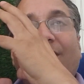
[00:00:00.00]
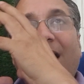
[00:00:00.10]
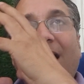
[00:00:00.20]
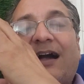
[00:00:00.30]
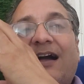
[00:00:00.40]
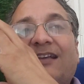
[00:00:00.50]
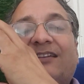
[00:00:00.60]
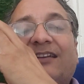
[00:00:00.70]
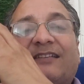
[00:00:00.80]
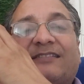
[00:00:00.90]

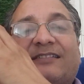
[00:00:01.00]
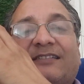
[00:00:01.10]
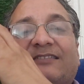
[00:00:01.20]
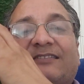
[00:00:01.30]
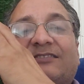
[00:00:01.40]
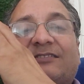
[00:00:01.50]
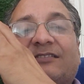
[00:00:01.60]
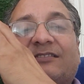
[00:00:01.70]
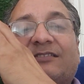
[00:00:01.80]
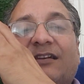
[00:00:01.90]
Akash exists
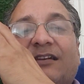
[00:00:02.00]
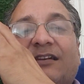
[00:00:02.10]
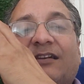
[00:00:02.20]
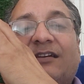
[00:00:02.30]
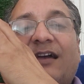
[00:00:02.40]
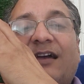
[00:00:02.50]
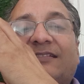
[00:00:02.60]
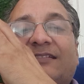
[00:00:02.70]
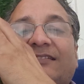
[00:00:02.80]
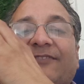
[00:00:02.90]

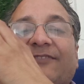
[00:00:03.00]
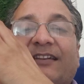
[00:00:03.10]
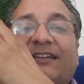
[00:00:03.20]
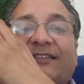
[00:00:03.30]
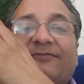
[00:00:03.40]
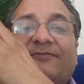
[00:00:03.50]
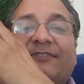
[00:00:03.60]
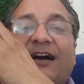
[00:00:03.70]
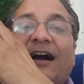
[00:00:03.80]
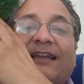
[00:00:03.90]
as a definitive
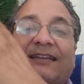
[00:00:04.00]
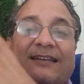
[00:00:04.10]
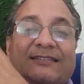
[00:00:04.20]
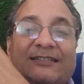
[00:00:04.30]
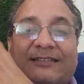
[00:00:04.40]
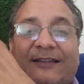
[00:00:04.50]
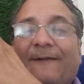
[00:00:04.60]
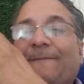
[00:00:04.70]
identity.